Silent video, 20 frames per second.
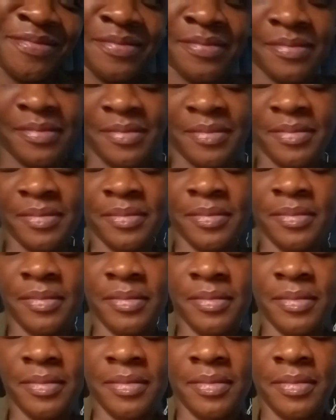
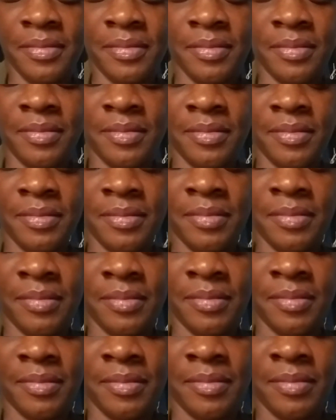
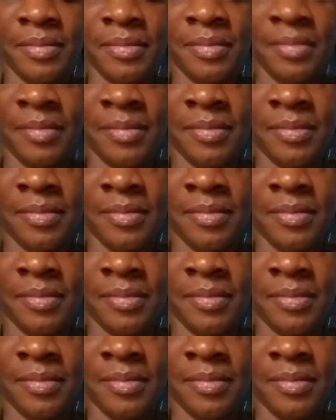No one is speaking in this clip.